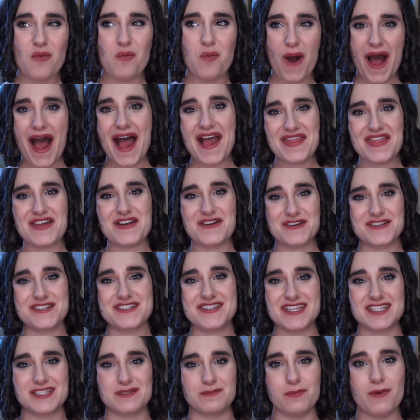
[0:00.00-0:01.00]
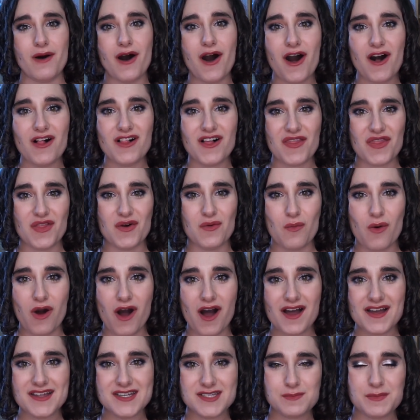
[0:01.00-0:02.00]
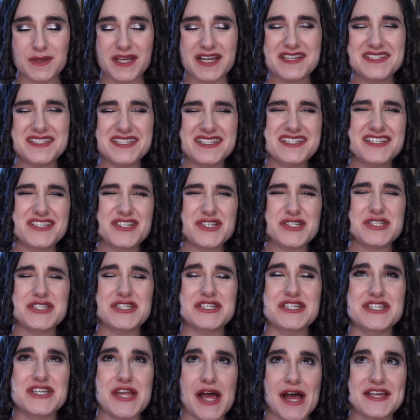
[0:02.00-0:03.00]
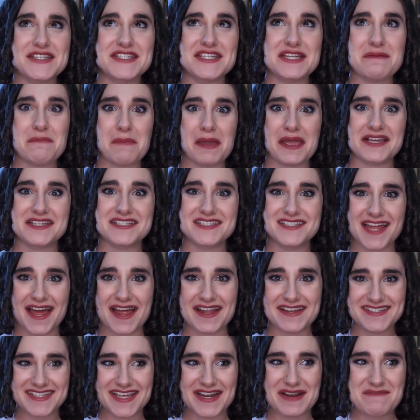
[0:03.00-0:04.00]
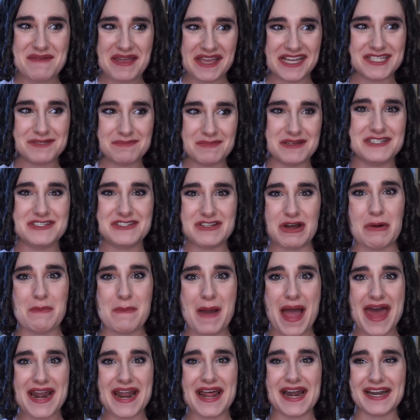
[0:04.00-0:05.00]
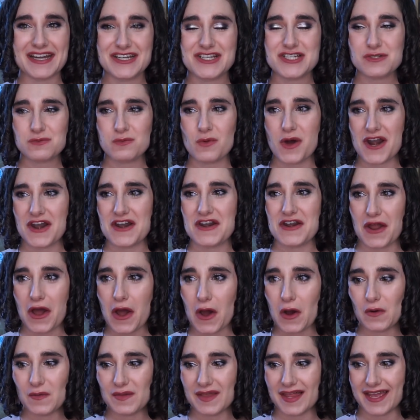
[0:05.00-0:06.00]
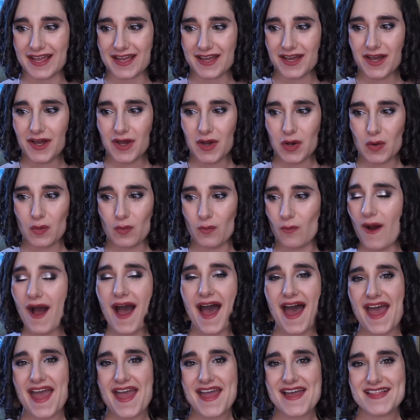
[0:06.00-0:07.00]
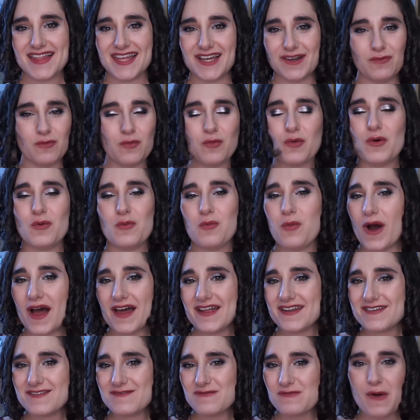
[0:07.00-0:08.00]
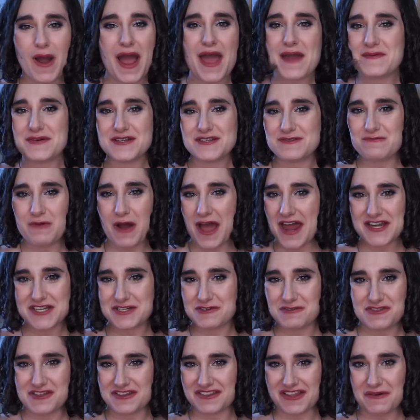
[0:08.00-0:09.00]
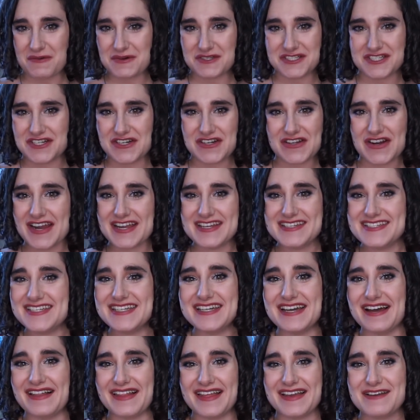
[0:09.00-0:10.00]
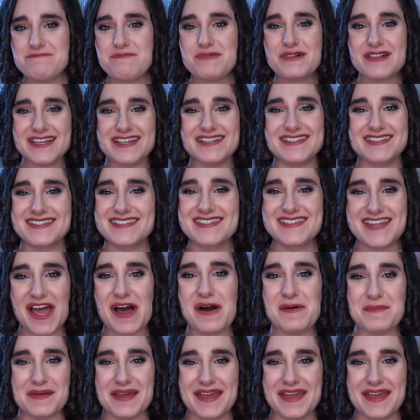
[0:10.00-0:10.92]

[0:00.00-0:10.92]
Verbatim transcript: why there is this ball on the wand, because it just doesn't make sense, and it makes me so mad, and I just want to know, like, why? Like, why did you think that was a good idea? Like, please tell